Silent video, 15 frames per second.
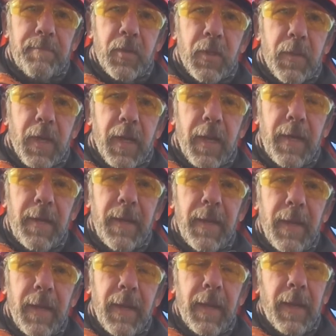okay?
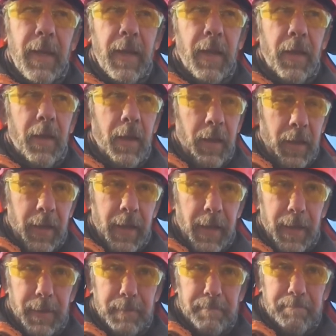
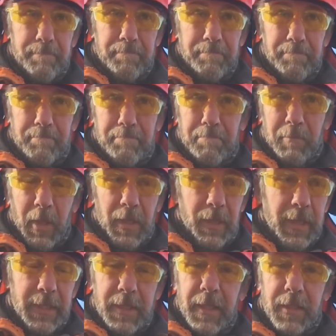Um,
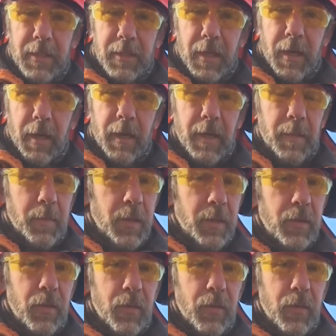let's get started. I'm going to go